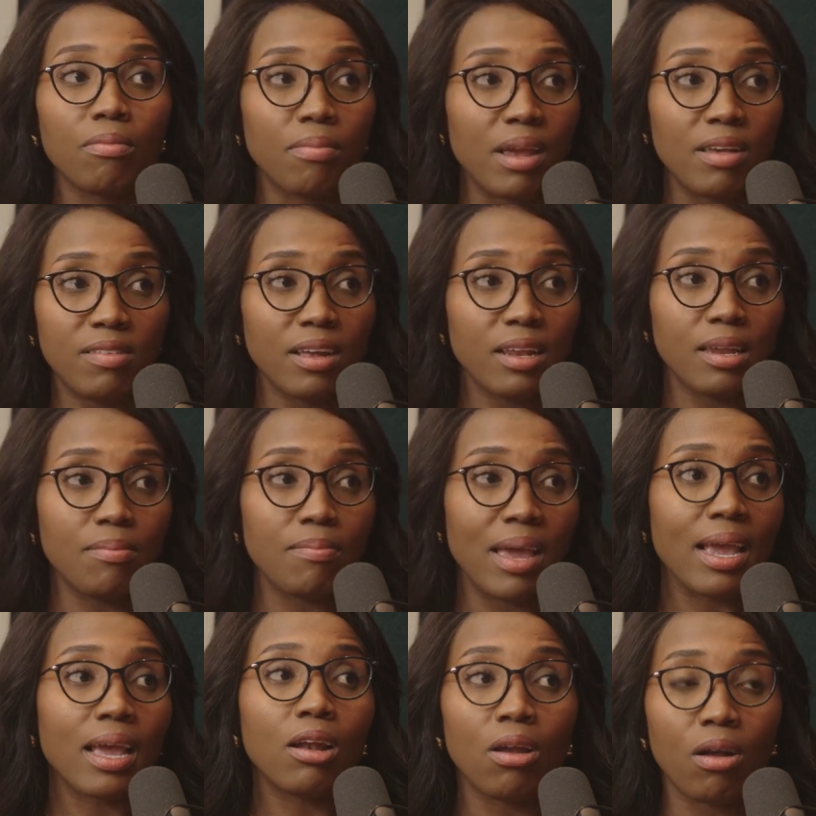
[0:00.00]
basically
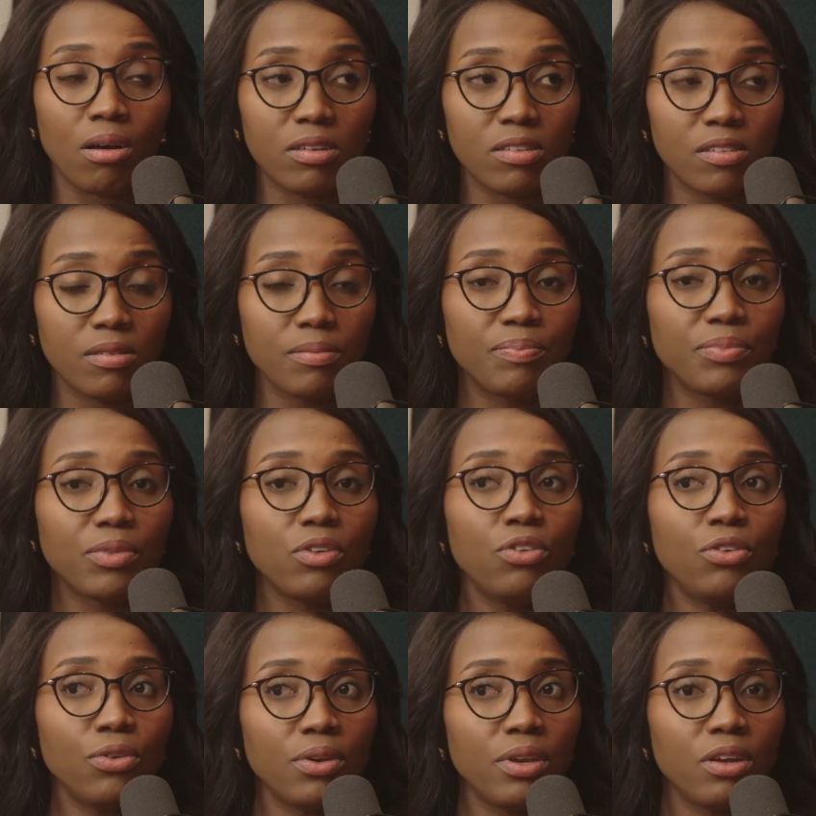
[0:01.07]
make a loss,
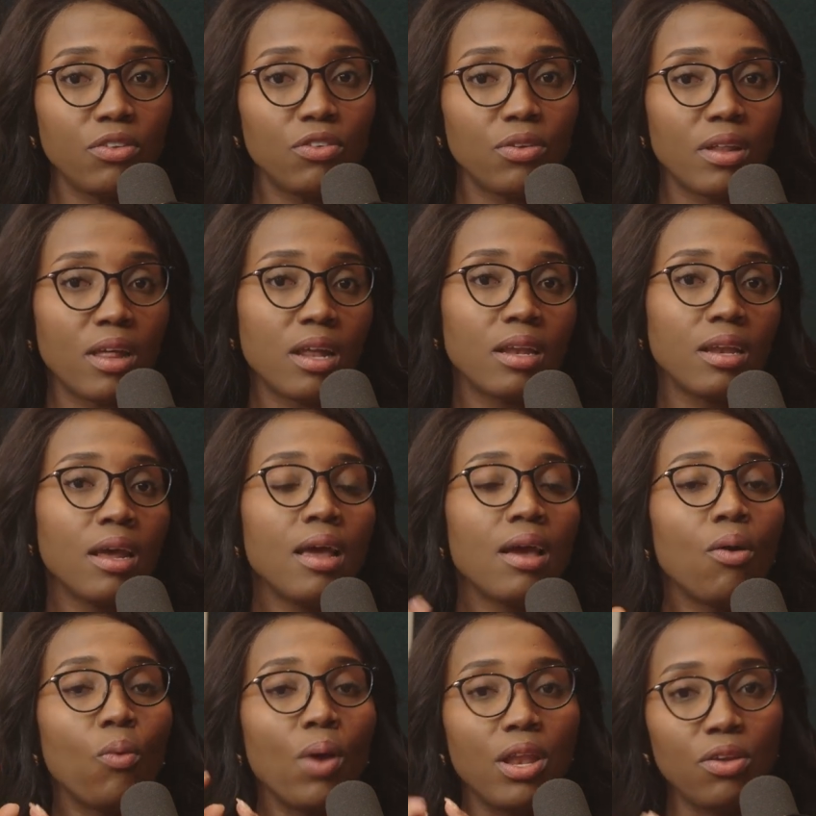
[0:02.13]
you need to then,
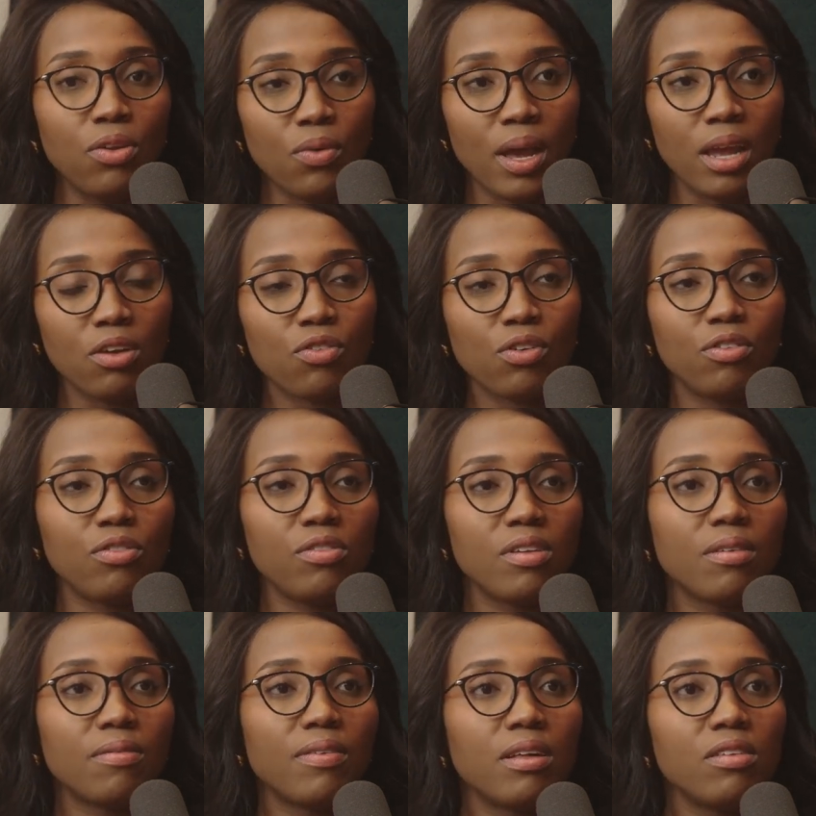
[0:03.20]
when you are
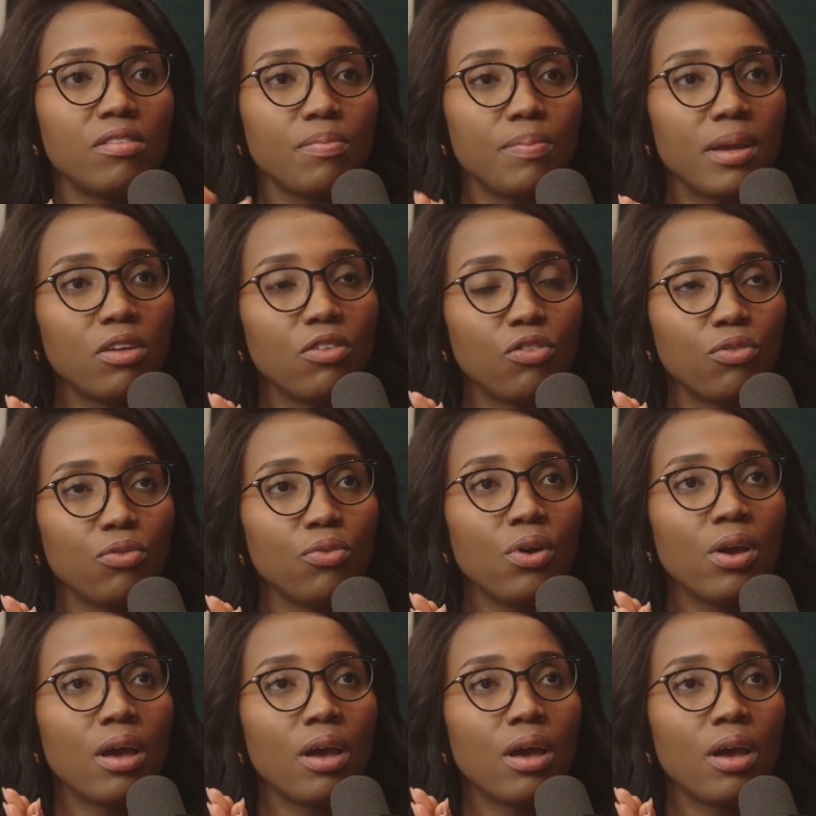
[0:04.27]
introducing funds, speak to